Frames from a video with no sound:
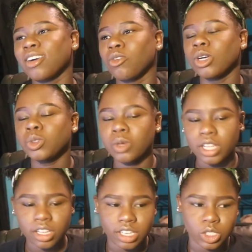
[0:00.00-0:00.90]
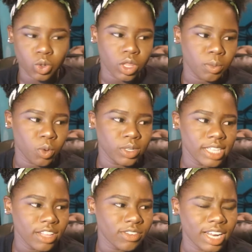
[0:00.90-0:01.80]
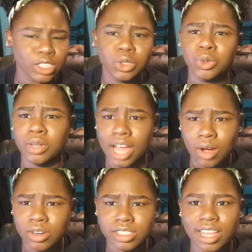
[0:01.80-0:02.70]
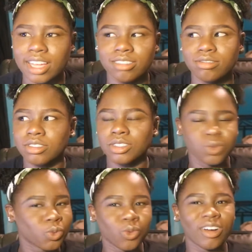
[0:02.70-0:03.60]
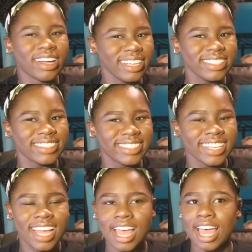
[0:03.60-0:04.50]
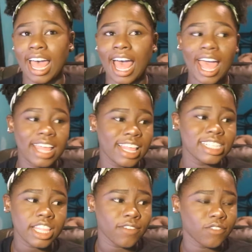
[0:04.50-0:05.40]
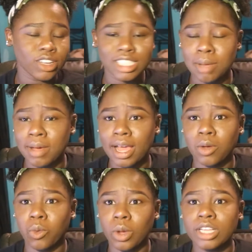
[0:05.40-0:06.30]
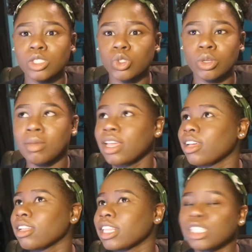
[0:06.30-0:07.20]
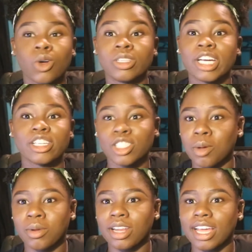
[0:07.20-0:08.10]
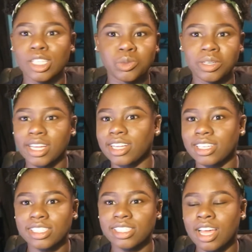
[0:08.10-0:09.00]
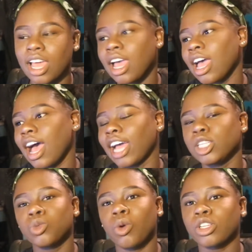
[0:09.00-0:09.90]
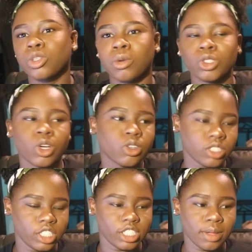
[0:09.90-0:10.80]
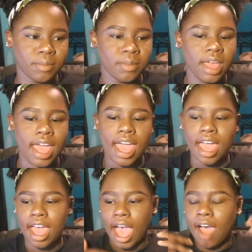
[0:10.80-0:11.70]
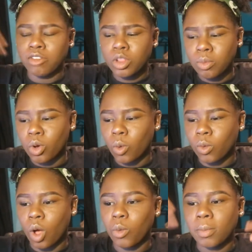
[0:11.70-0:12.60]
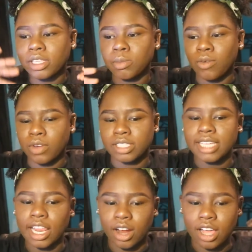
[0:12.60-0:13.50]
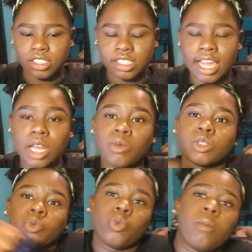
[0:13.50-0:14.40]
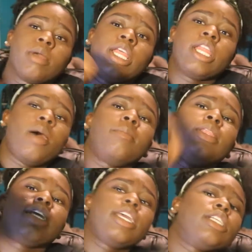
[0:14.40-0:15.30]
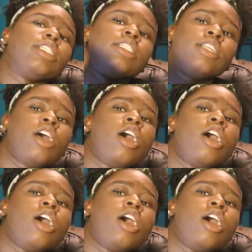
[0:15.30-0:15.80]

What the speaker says: Once we enjoyed the pool, we stayed there for like 2-3 hours. Like, what? That's like the first time I went swimming this whole entire summer. Like, it's ridiculous. I just work too much, I go to the gym. After the pool, we all went back to my friend Taylor's house, and Taylor was whipping it up in the kitchen.